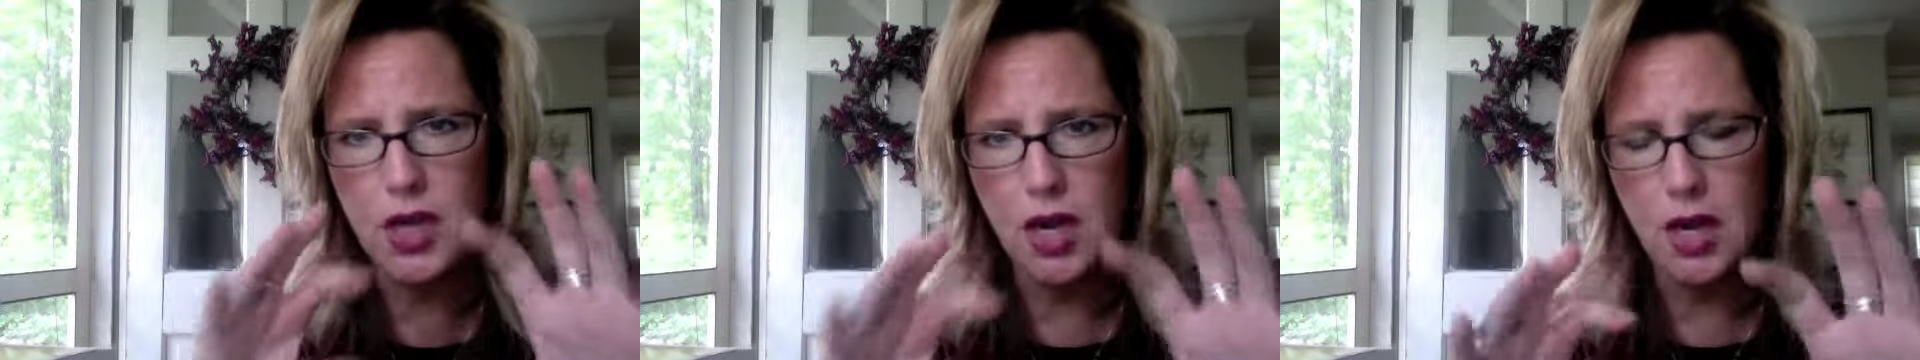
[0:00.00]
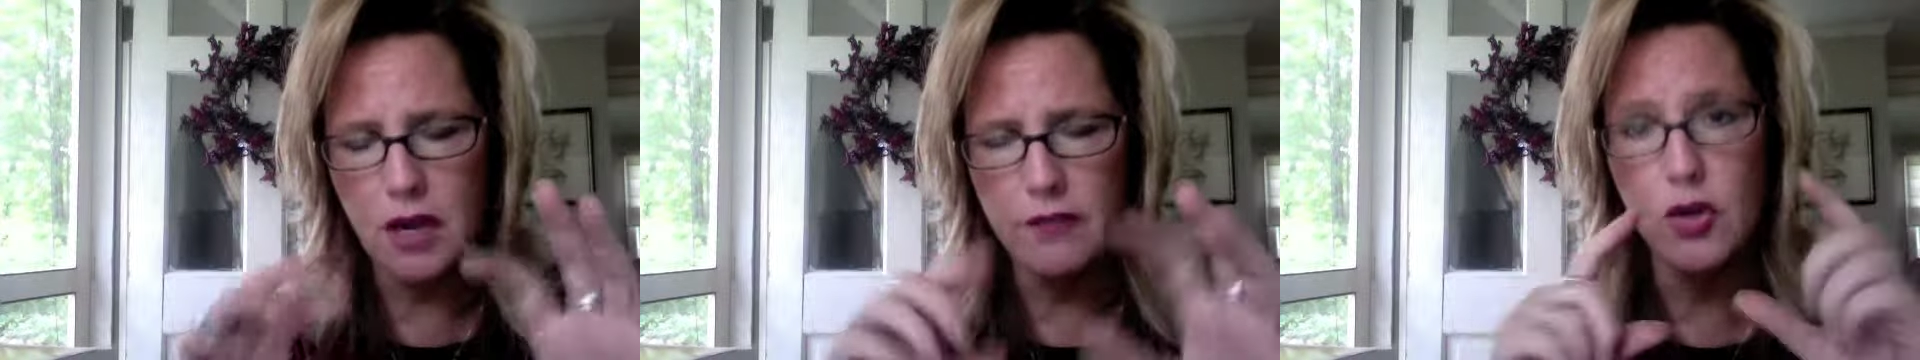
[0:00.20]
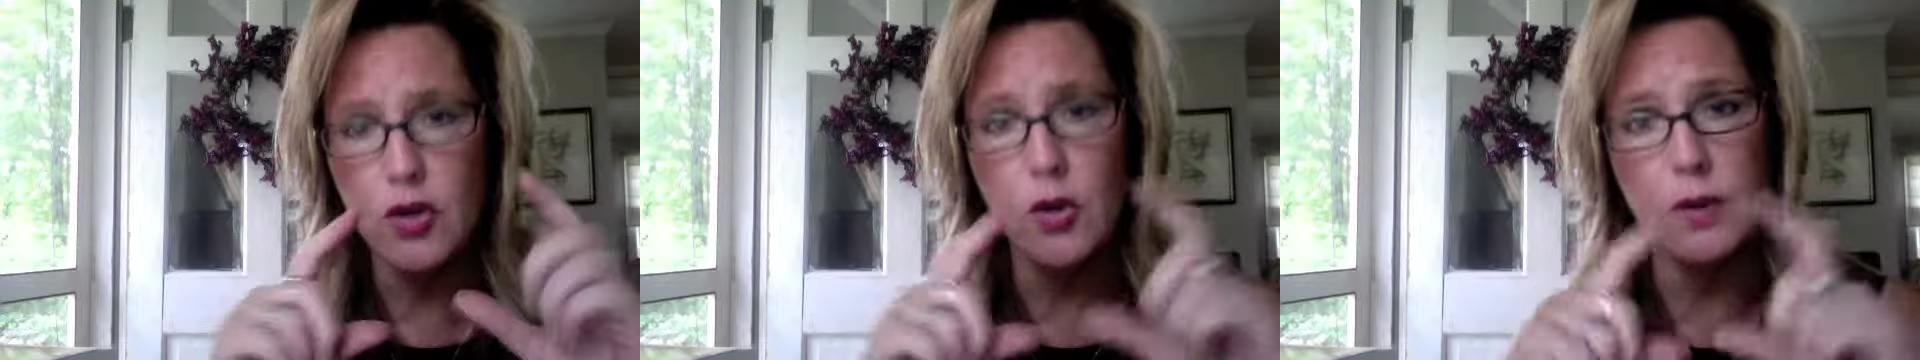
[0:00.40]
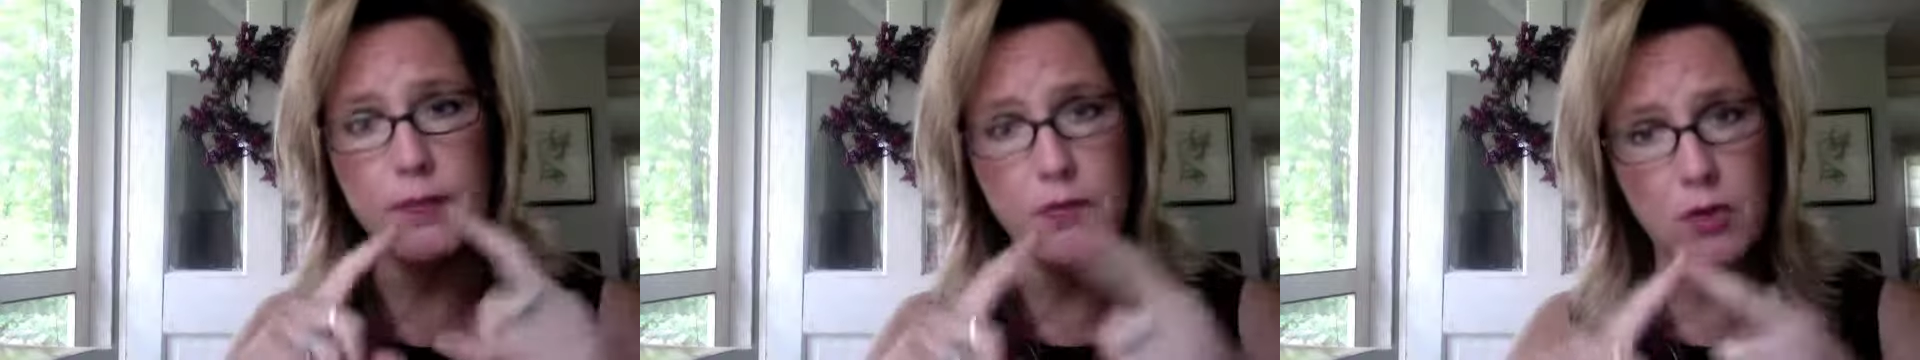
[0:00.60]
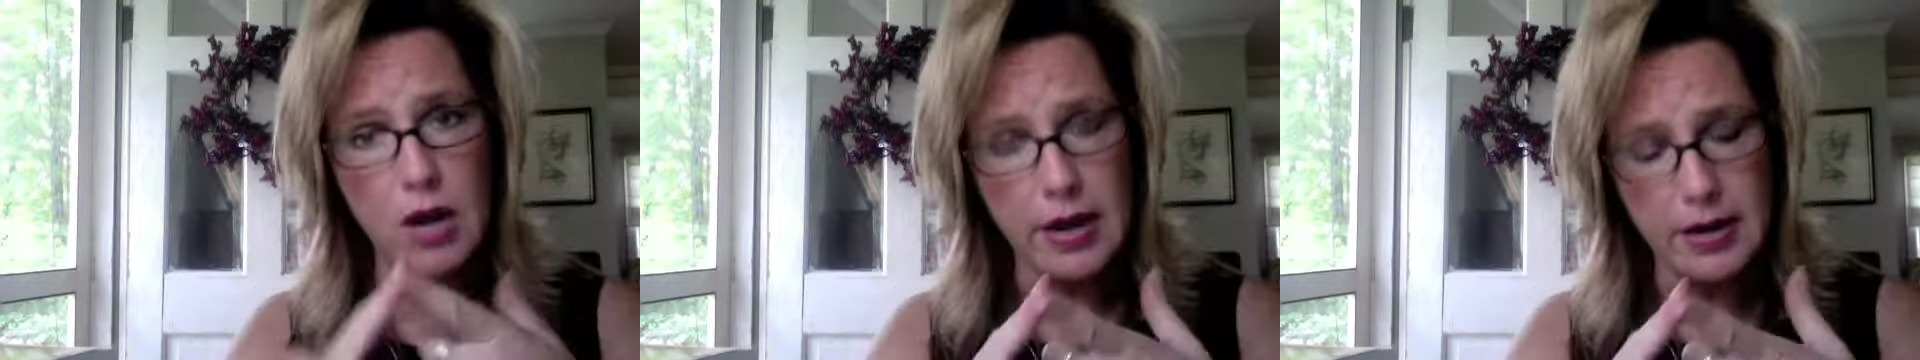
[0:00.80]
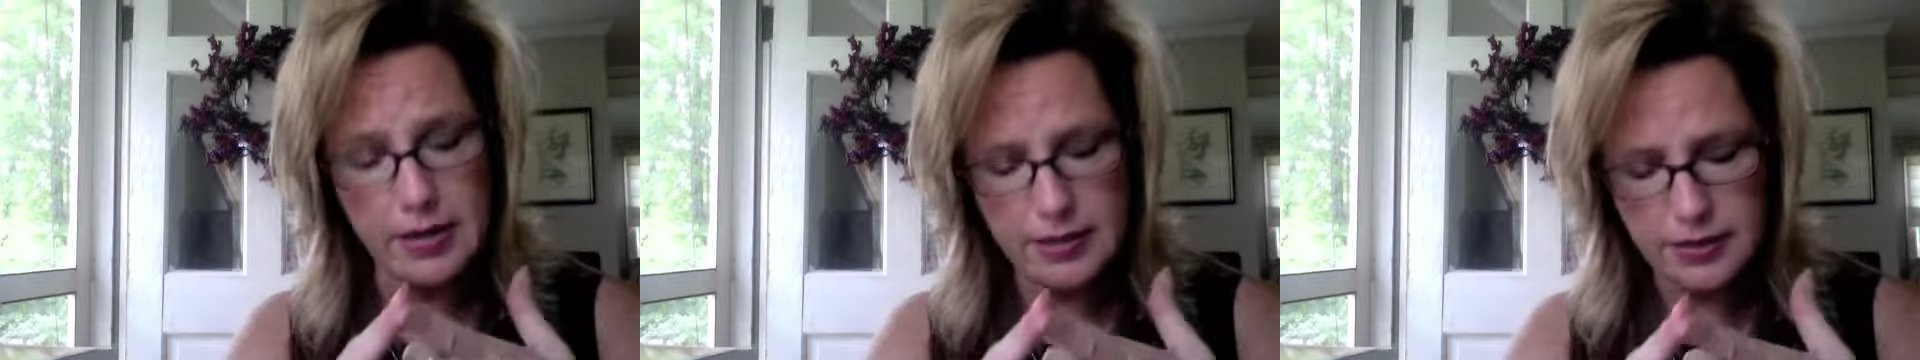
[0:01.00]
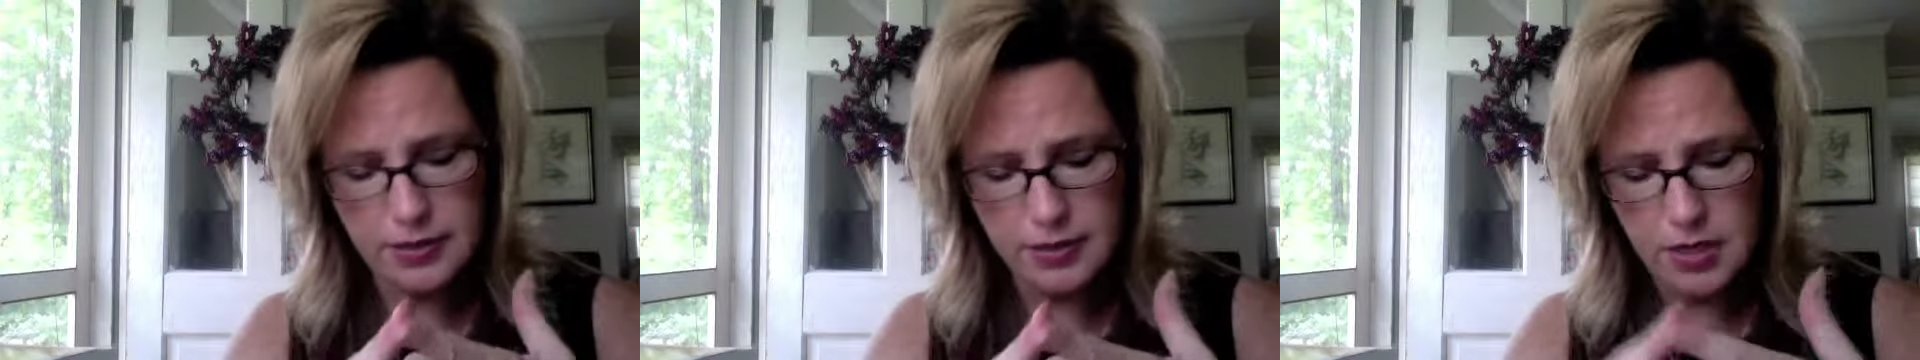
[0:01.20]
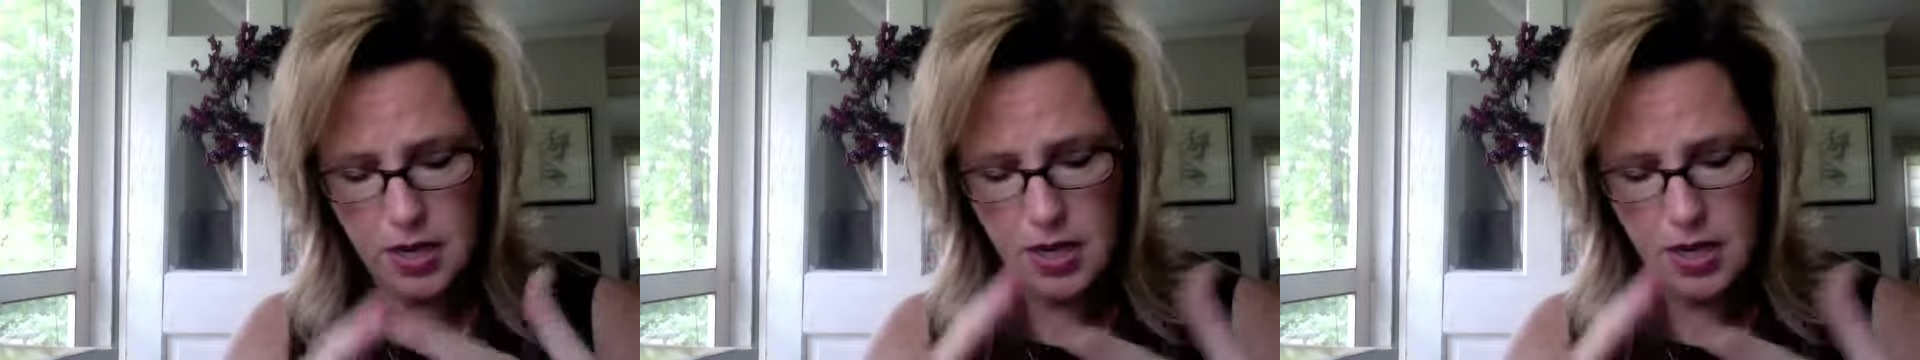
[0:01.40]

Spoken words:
of your products,